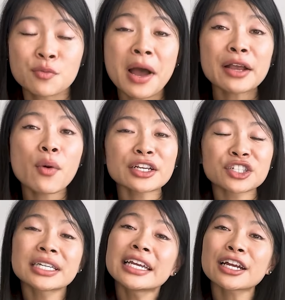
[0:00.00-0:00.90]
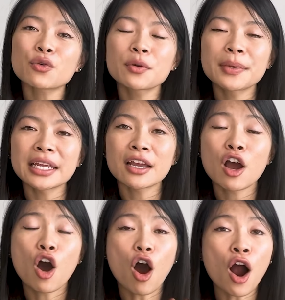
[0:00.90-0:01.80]
So my question here would be,
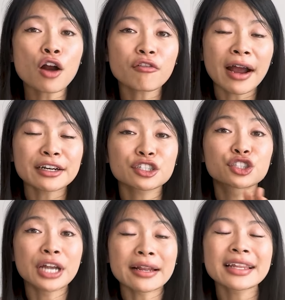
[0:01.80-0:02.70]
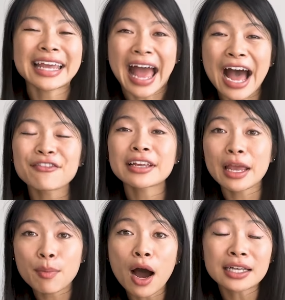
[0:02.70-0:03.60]
are riders generally having
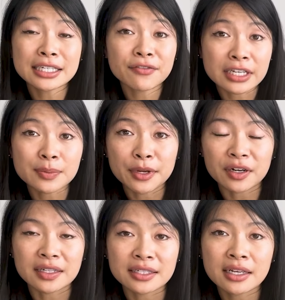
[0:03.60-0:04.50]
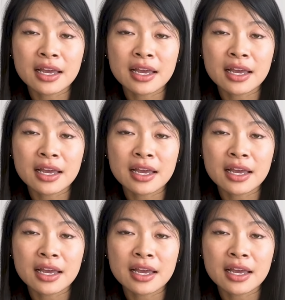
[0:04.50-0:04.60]
a positive experience?